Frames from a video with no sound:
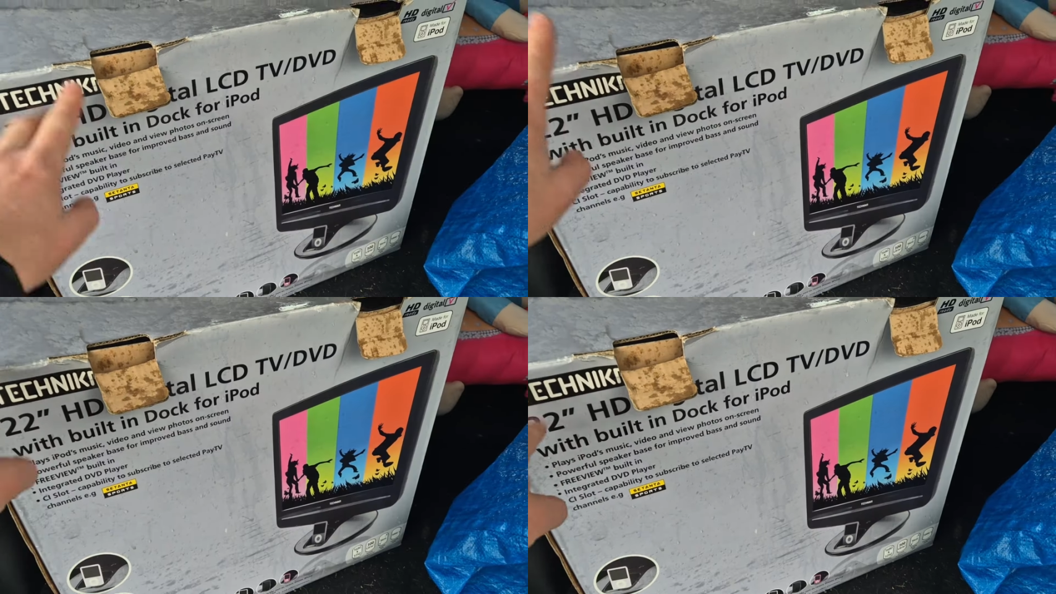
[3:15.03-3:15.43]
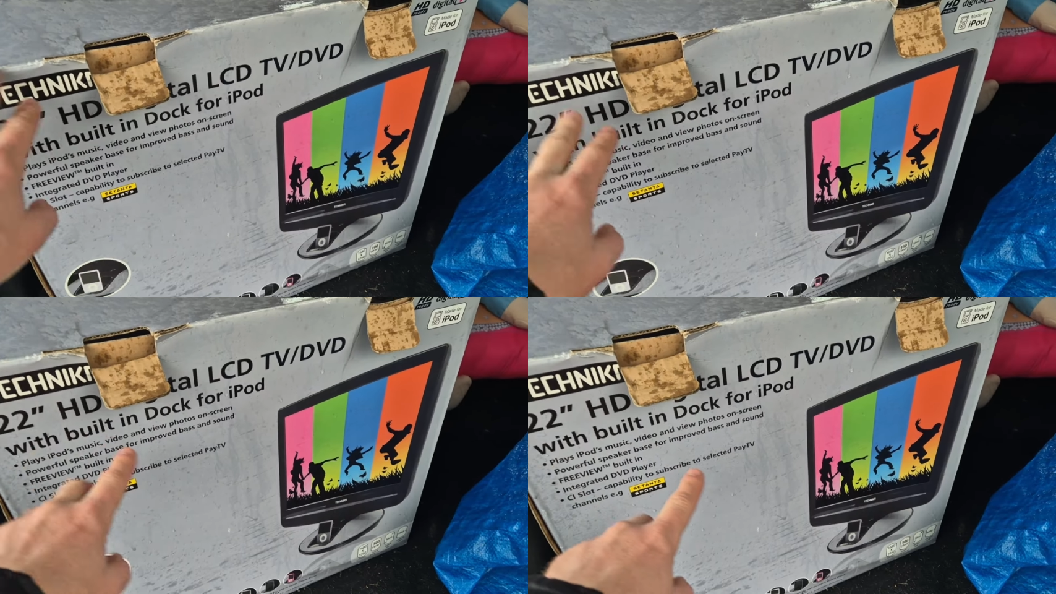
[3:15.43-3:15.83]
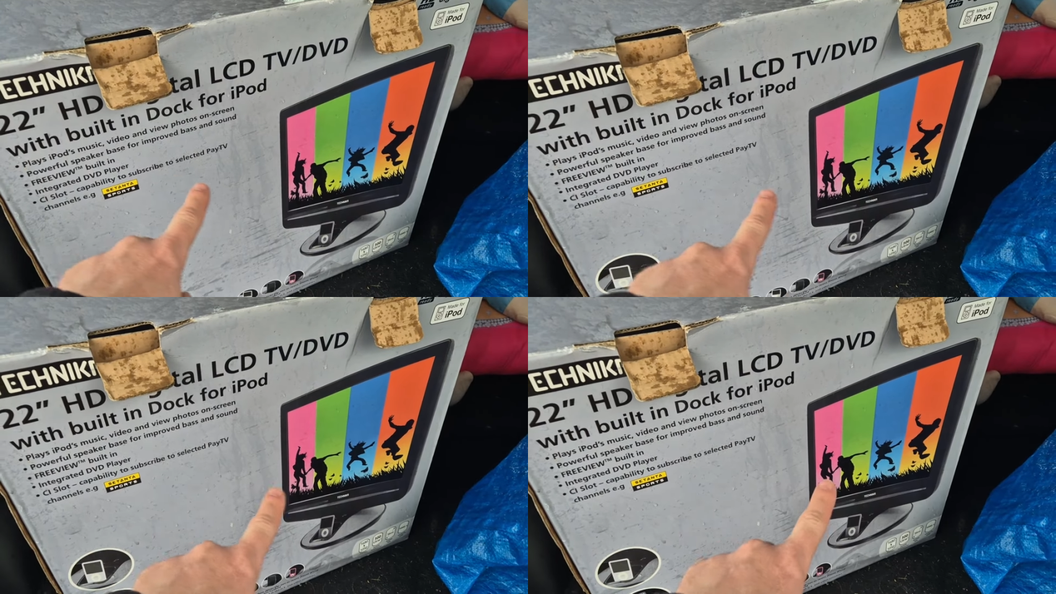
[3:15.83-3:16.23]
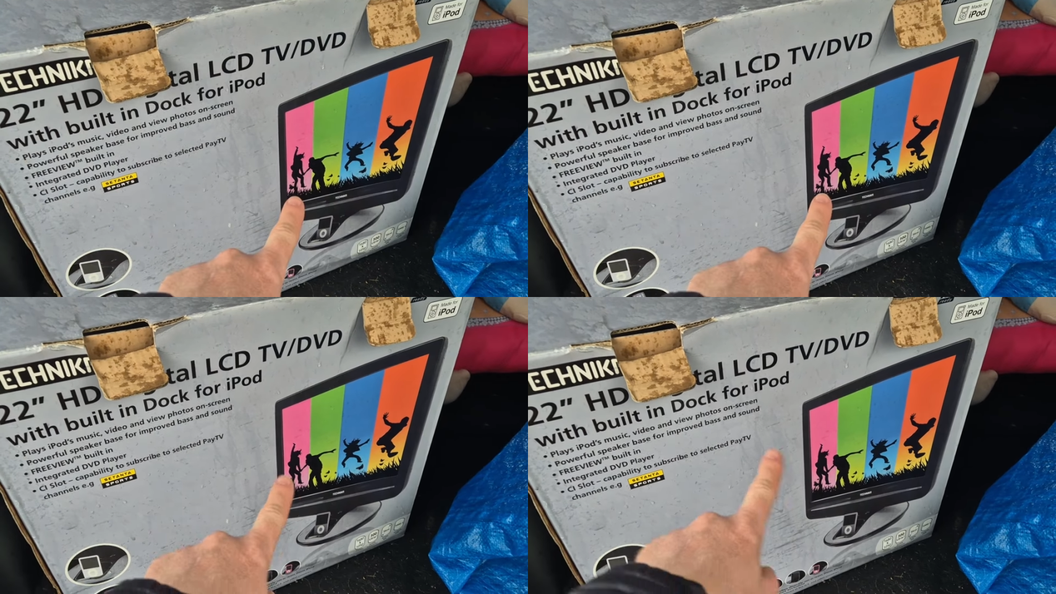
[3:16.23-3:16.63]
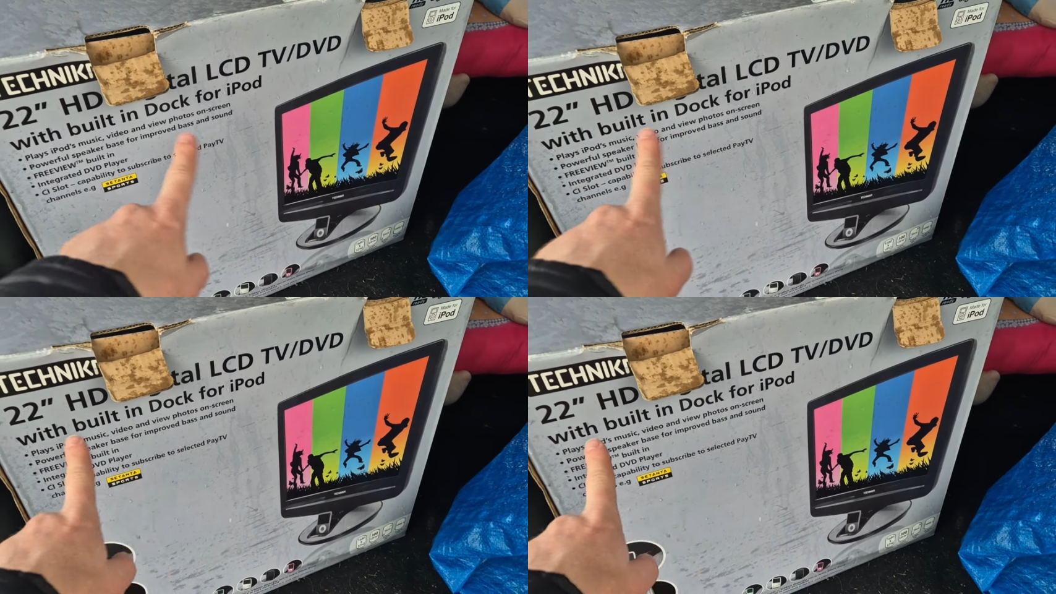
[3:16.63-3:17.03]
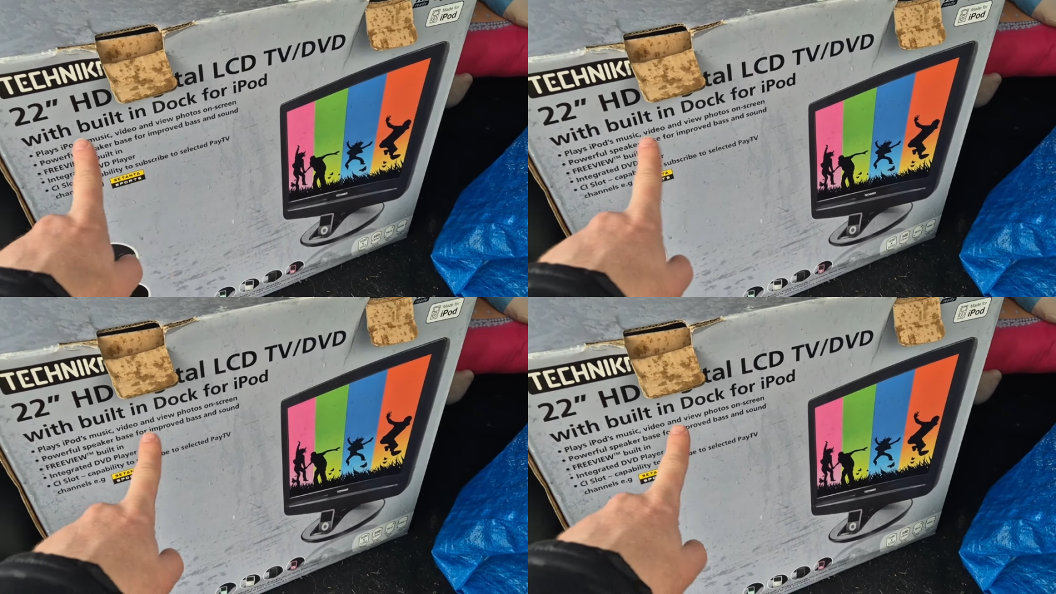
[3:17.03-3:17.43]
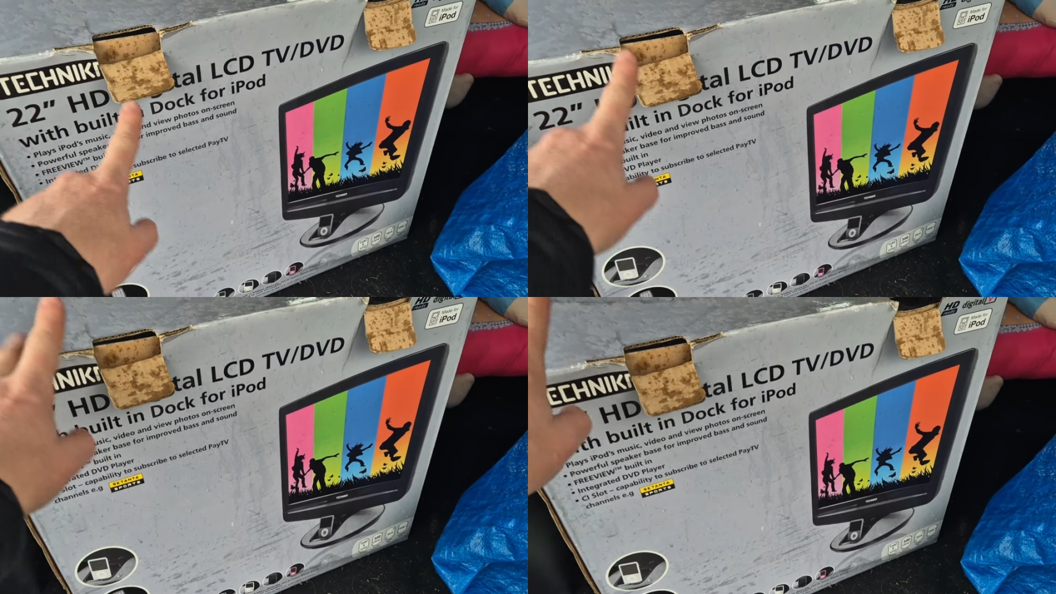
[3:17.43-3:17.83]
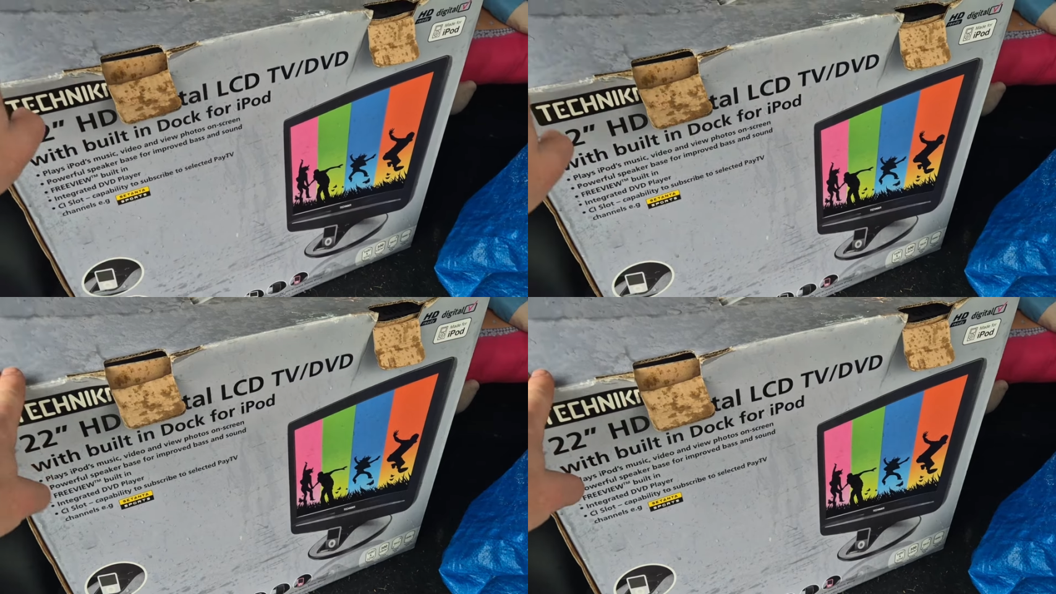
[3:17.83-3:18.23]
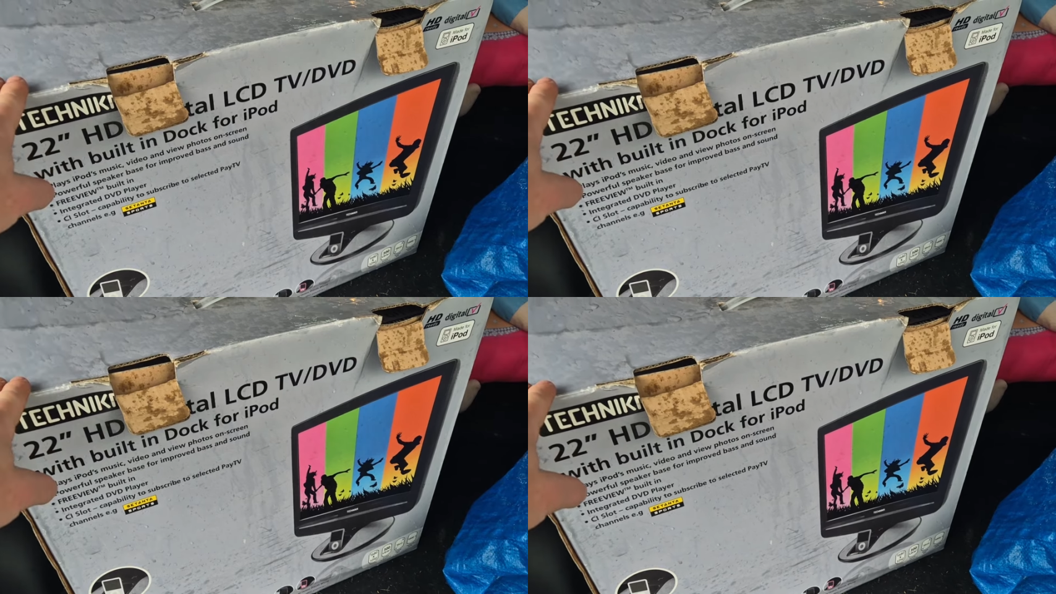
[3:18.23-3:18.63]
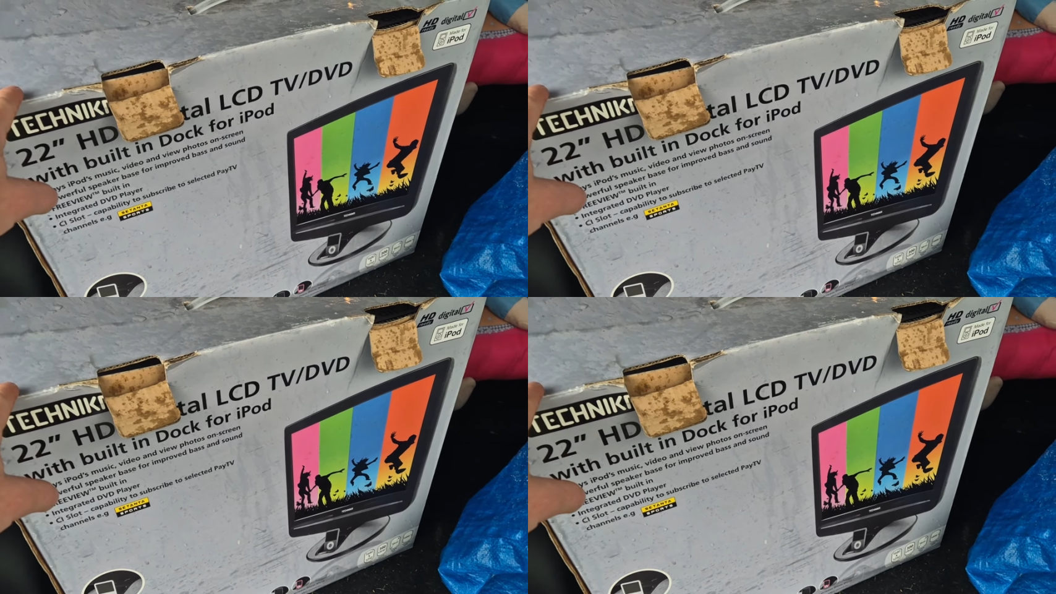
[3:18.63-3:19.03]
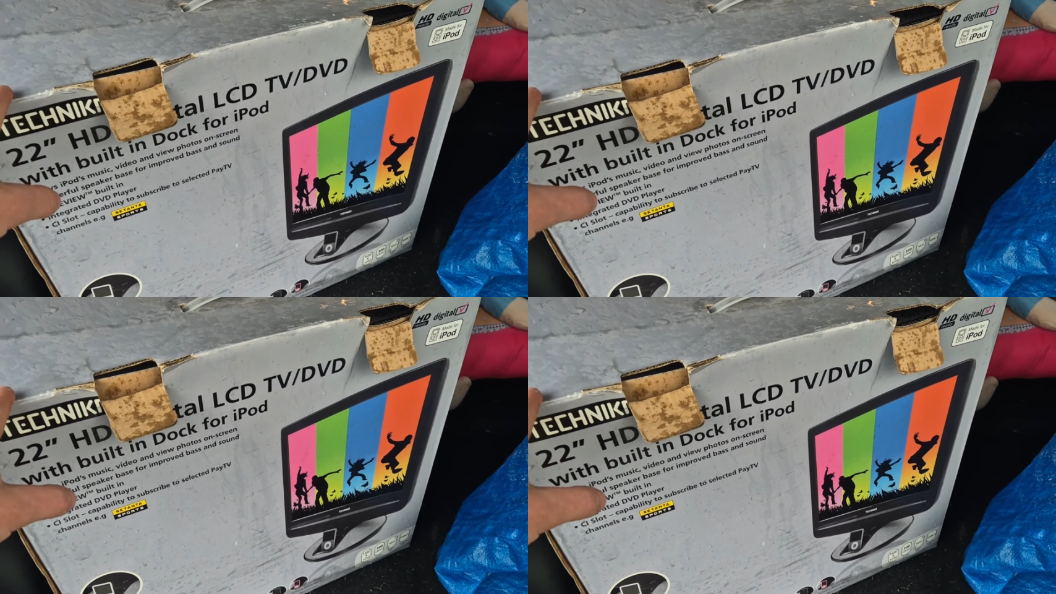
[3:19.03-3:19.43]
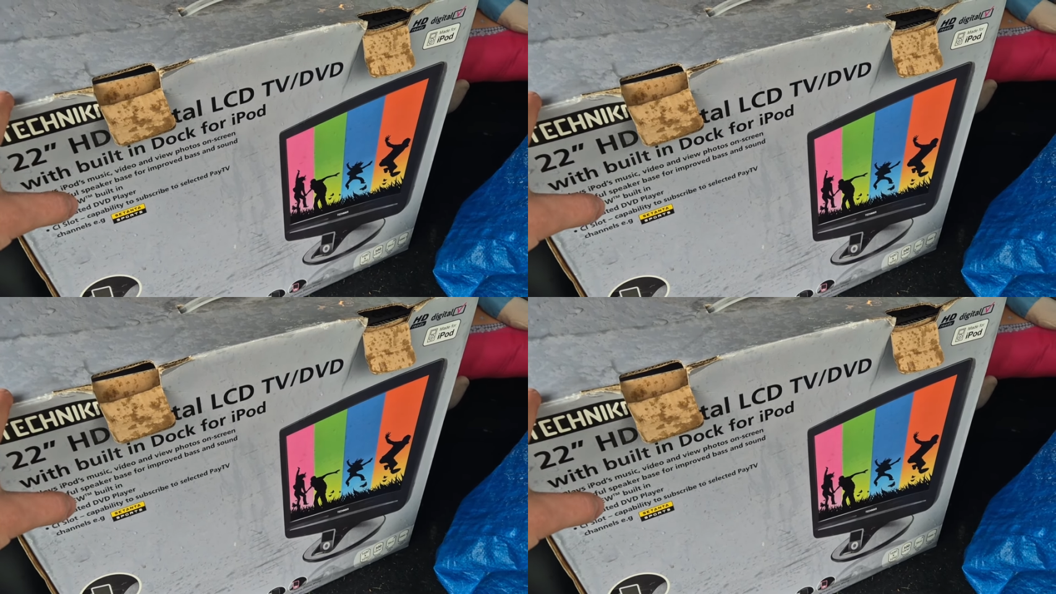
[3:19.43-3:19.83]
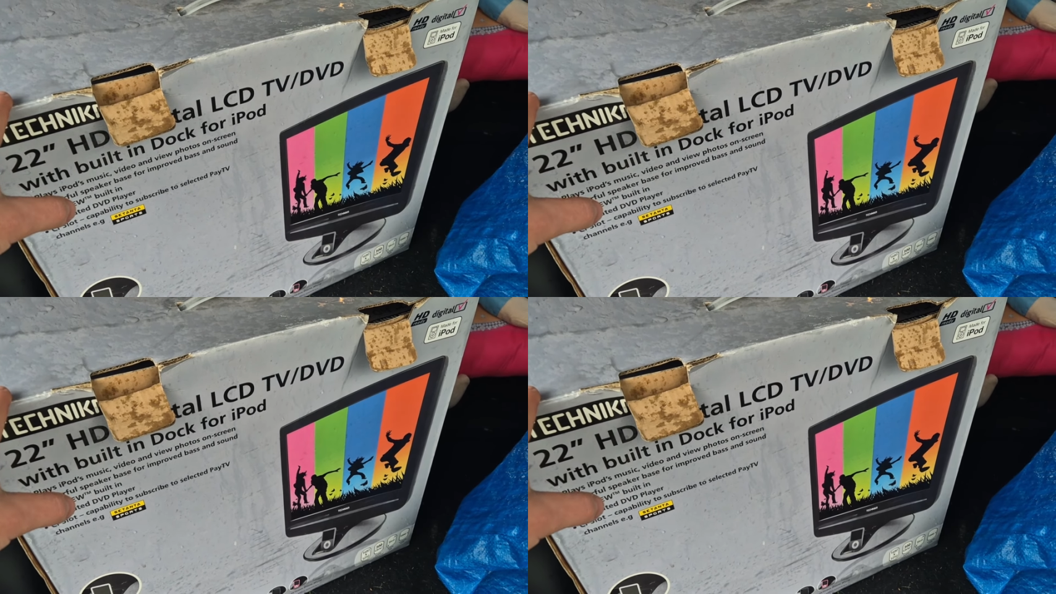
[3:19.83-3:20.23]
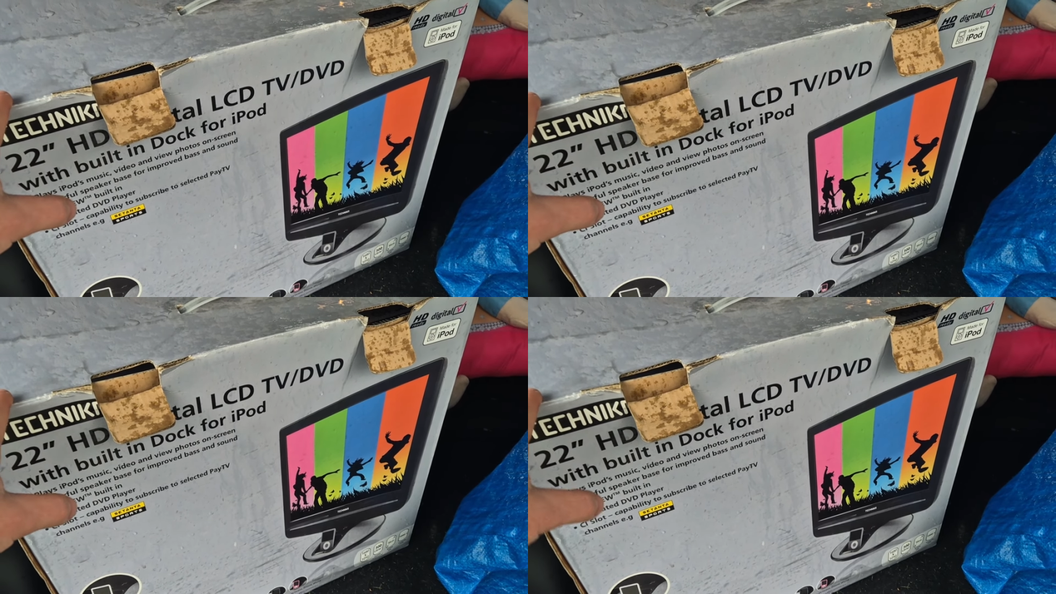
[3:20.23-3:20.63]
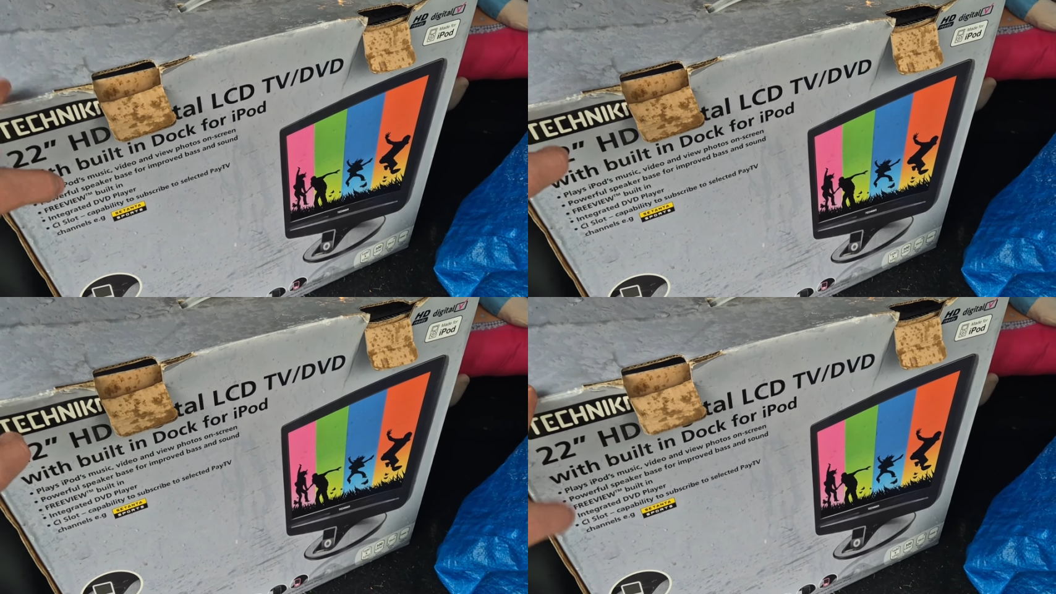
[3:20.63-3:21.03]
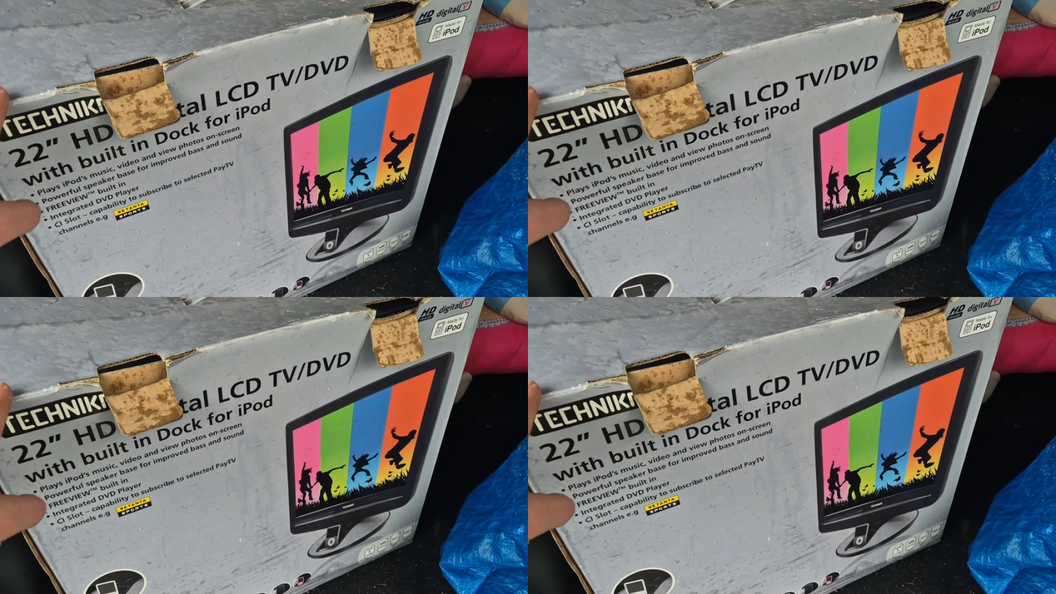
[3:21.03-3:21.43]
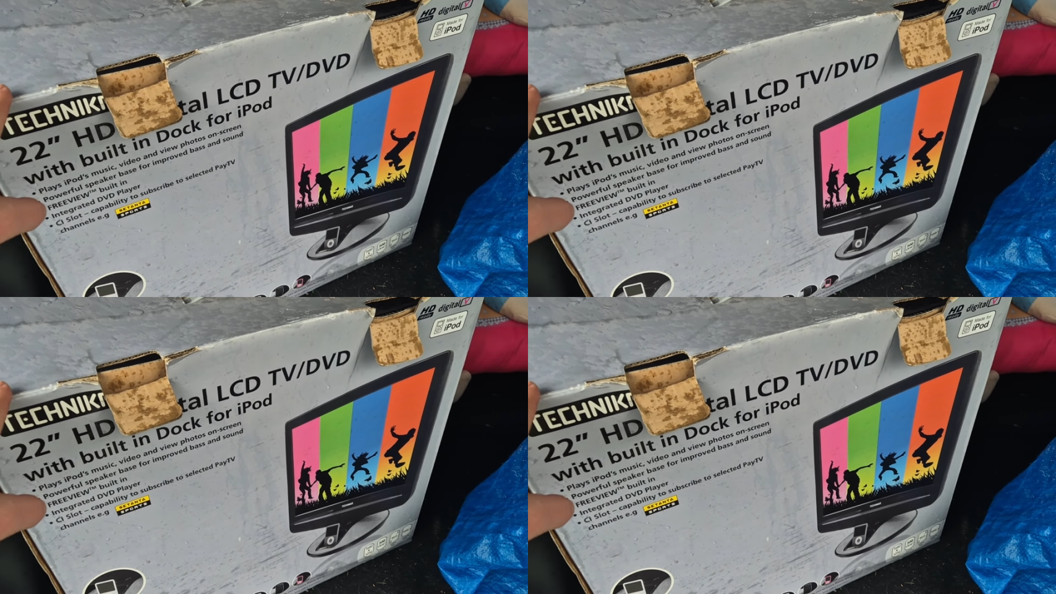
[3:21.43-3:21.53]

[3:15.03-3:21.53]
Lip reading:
[unreadable: no face in view]